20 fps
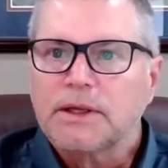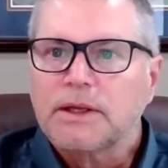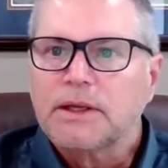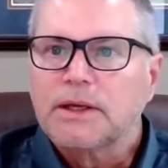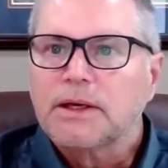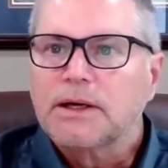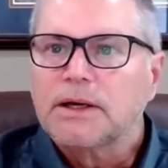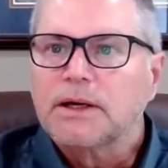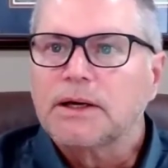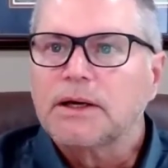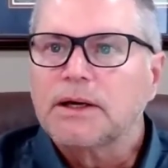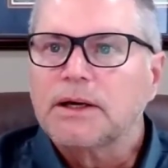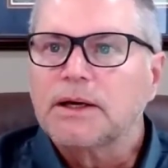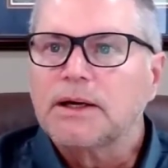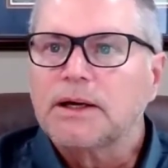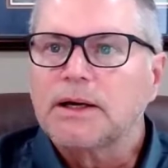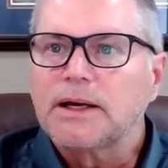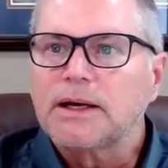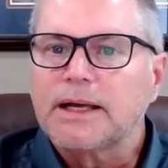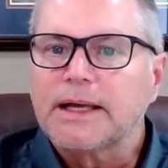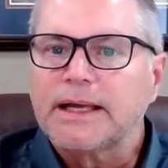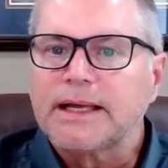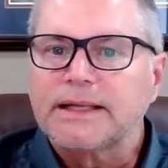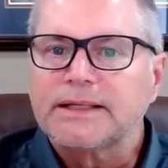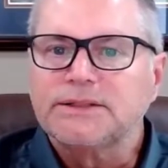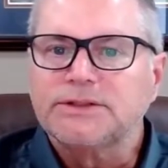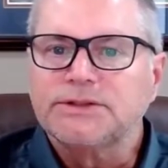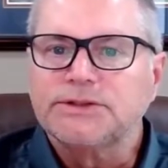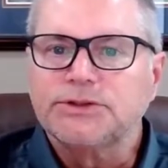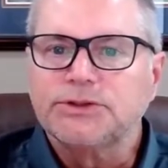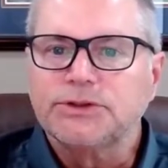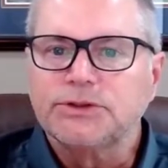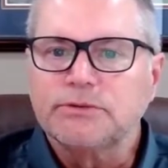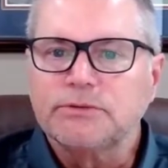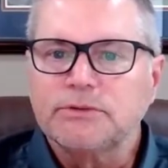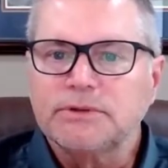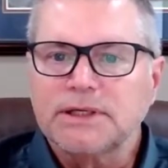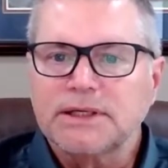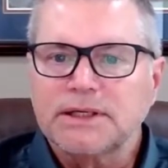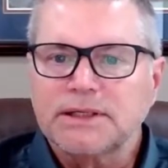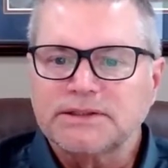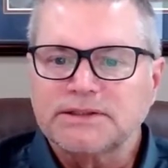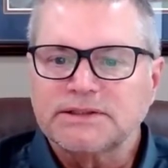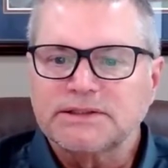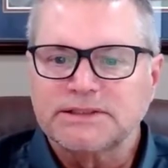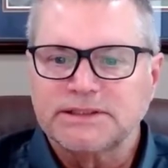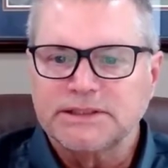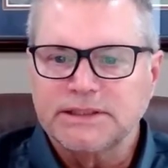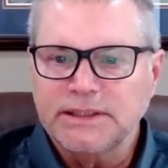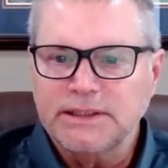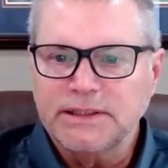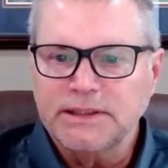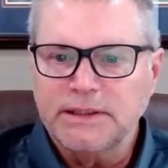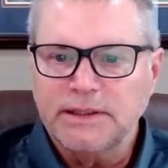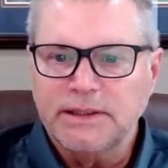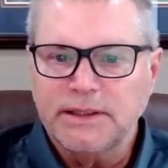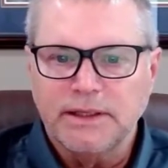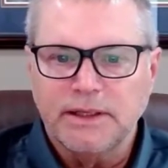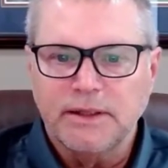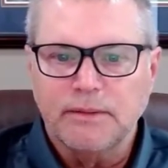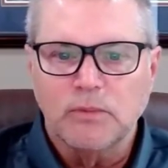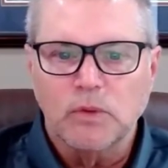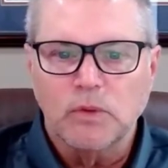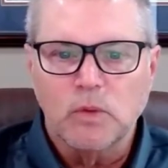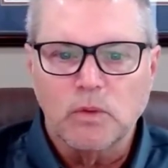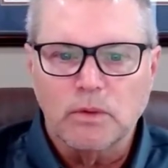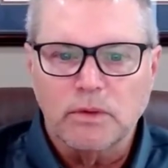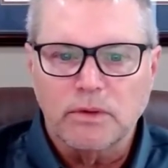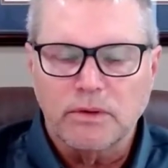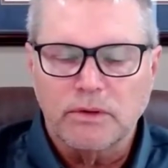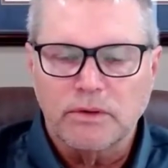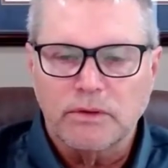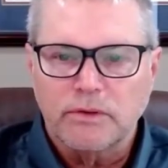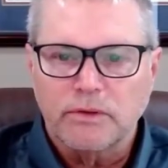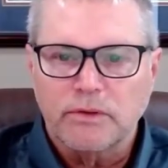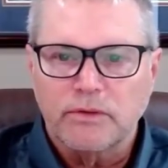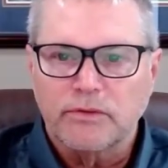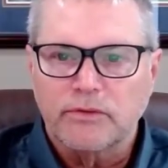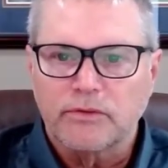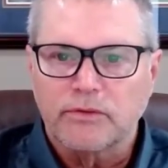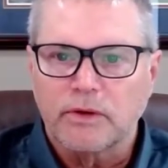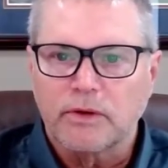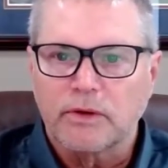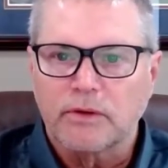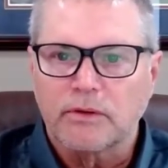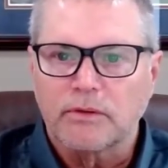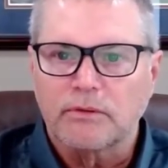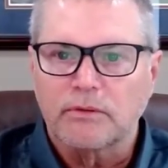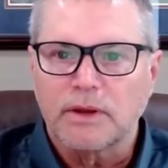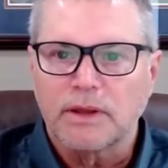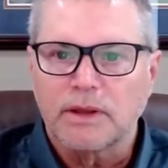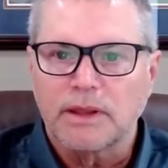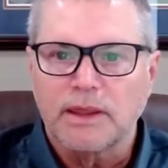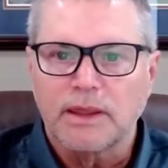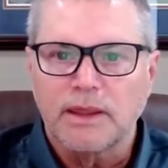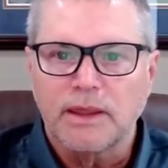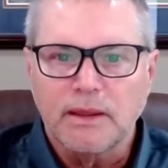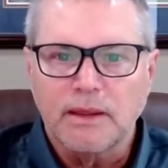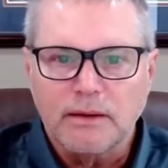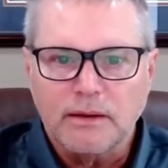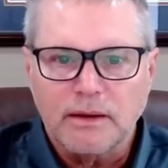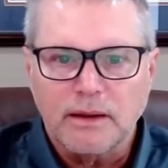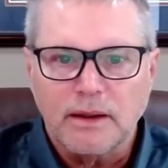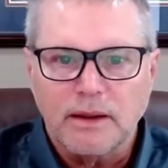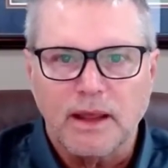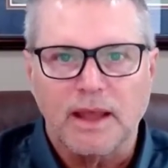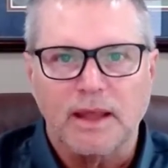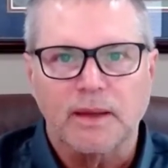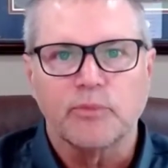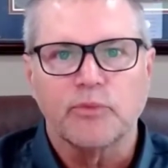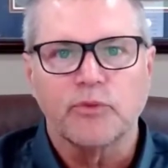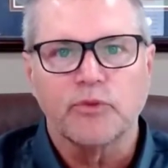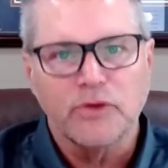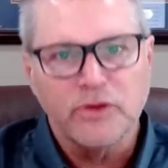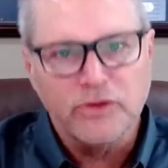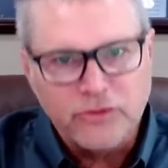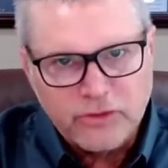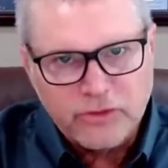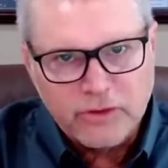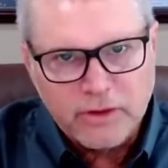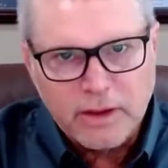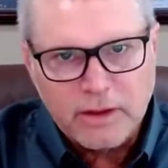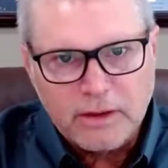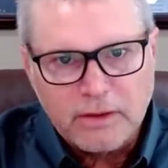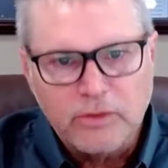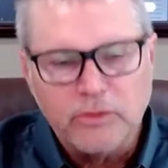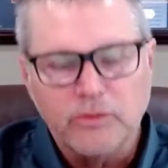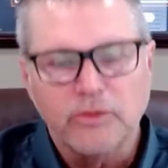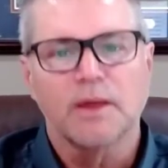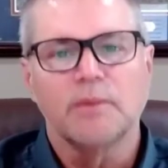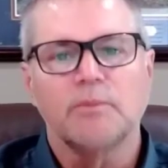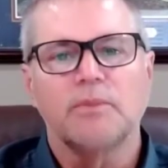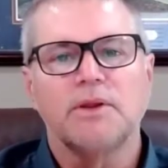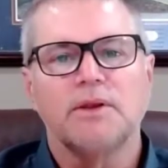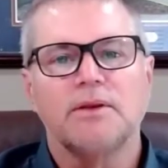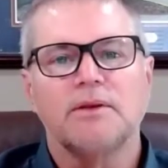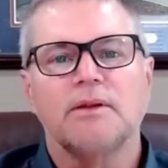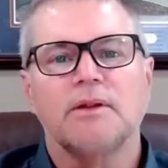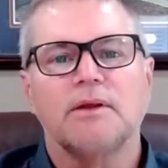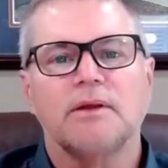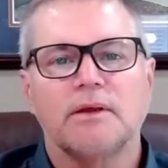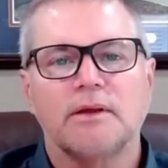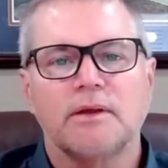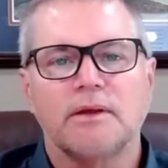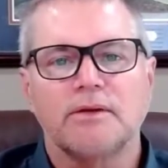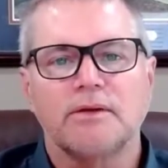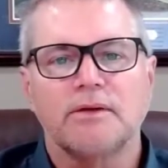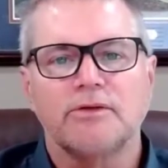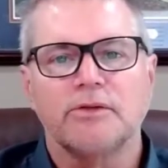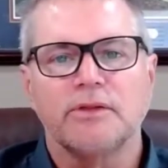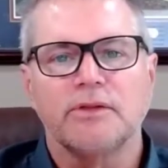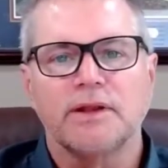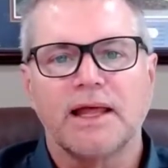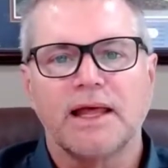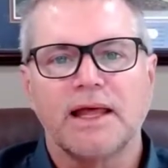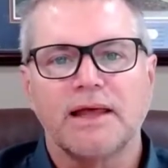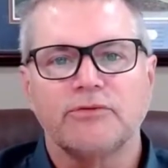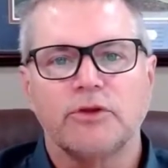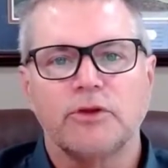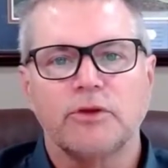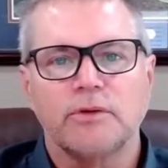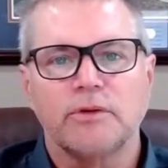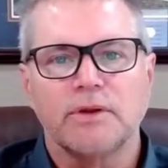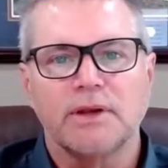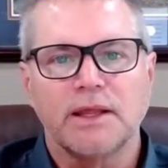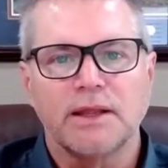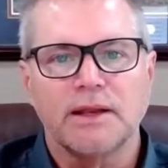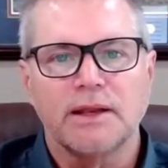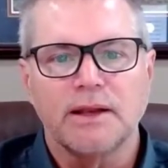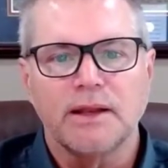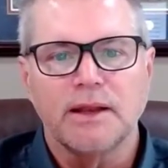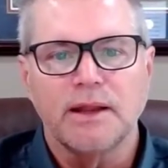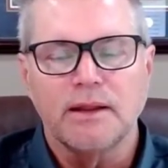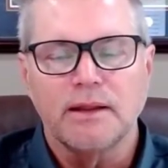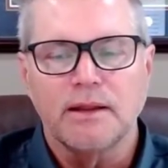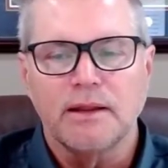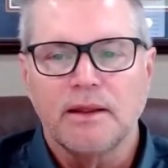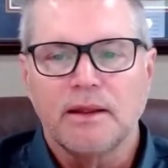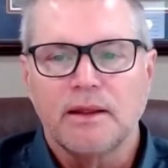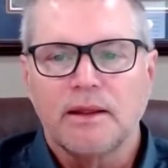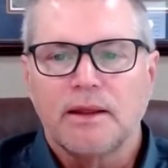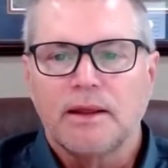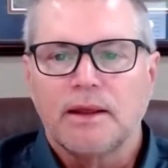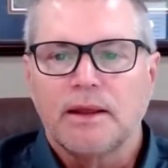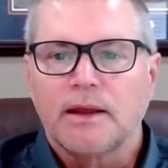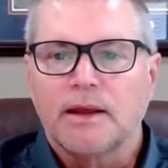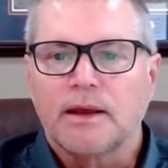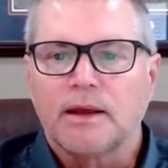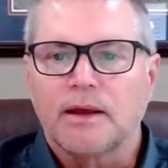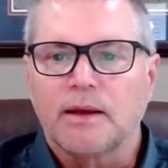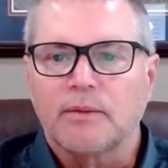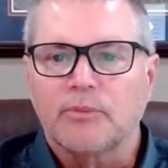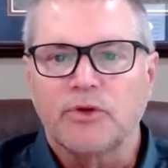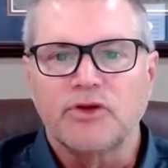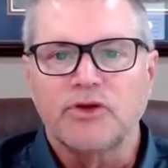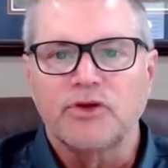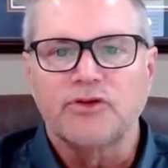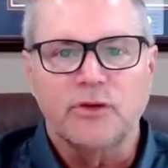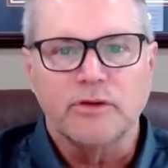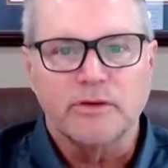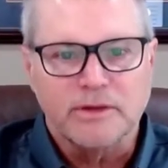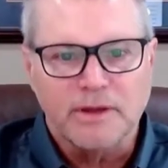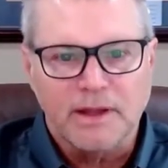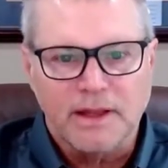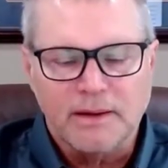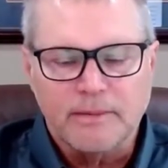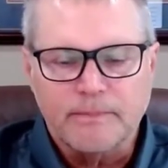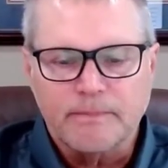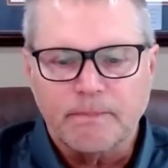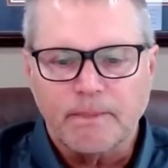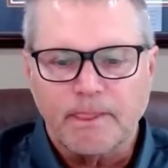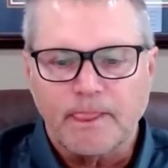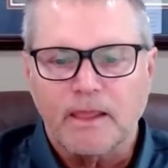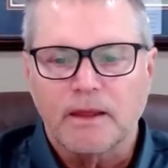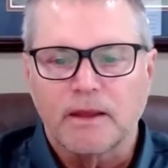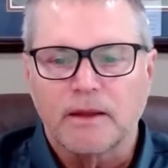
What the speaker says: I do not see any more. So again, I appreciate you coming to the live Q&A today. I appreciate your time.